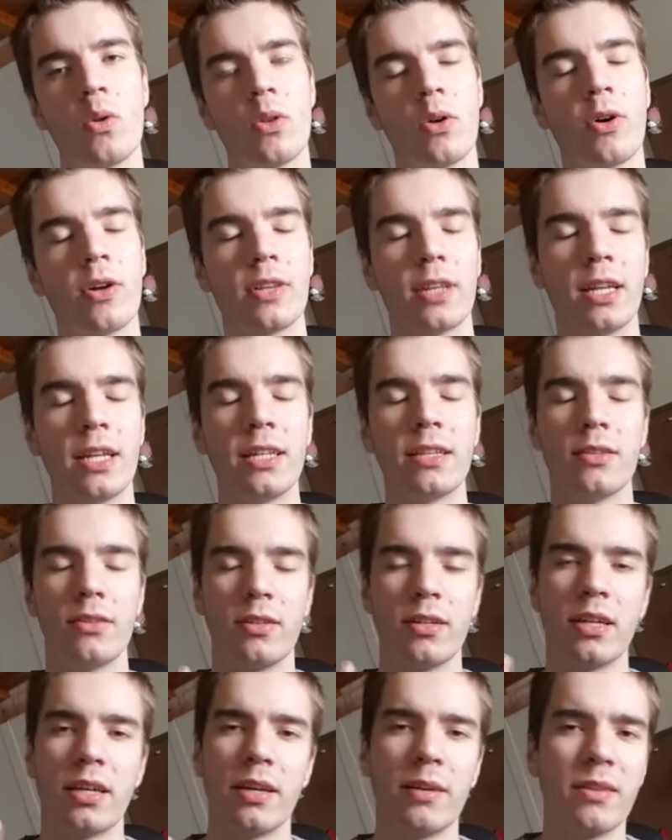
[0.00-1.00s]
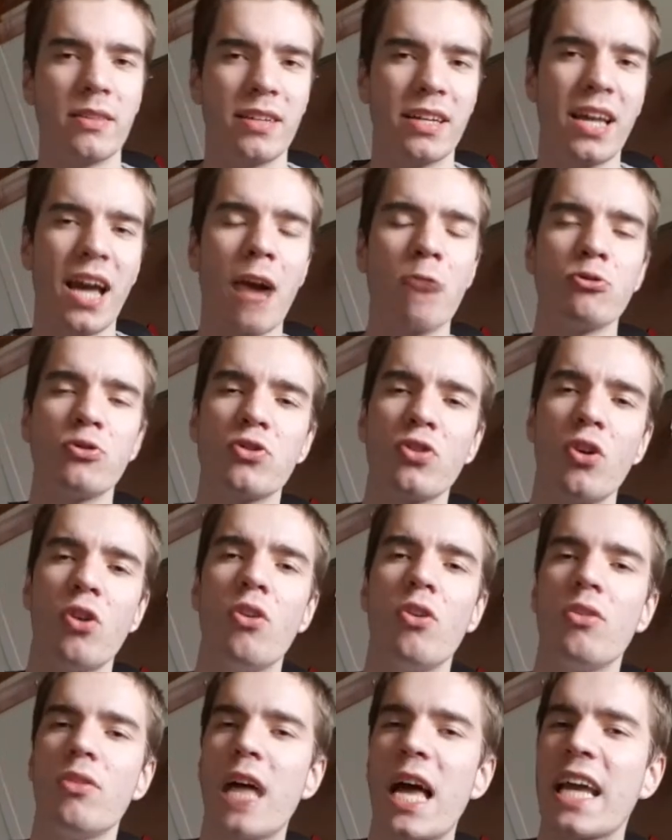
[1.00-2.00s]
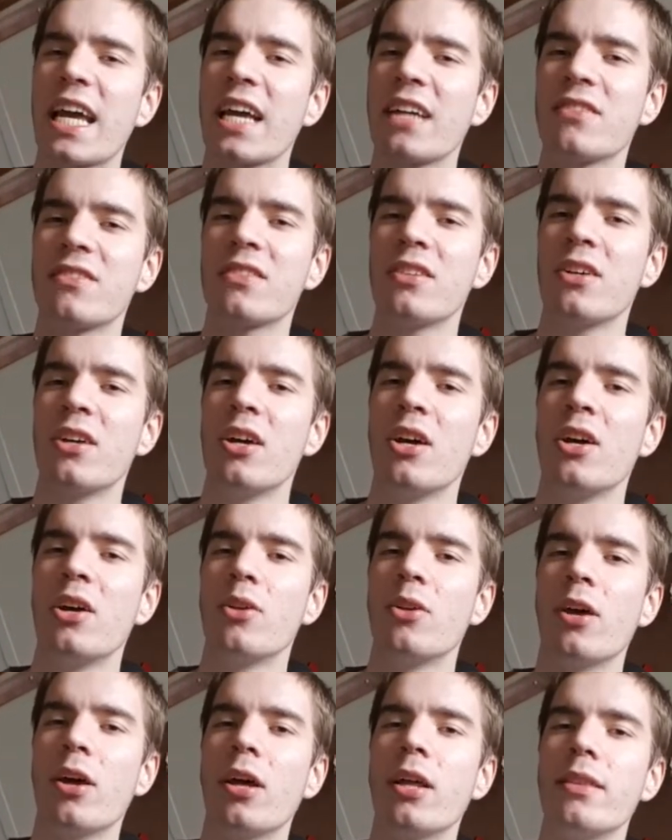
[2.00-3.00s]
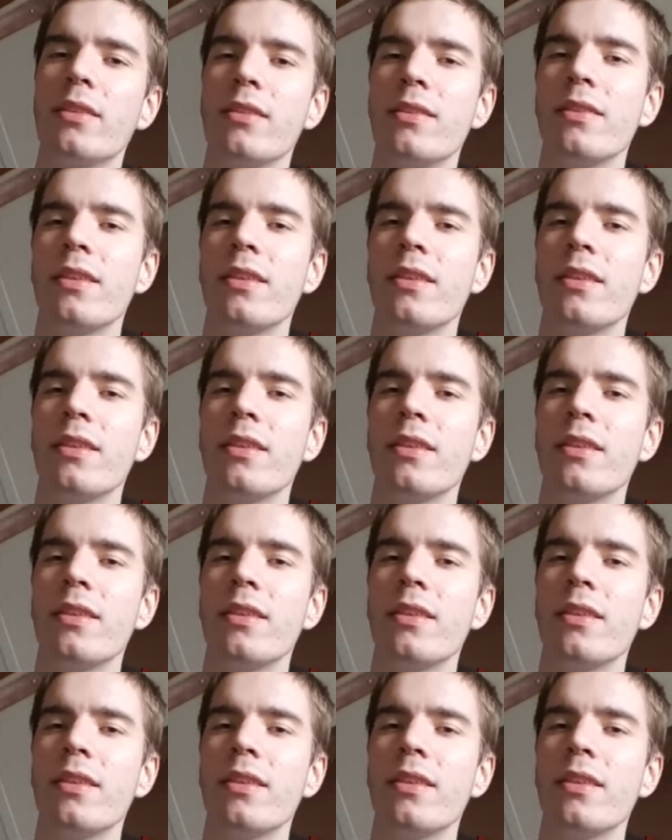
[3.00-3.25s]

or the council, I guess, there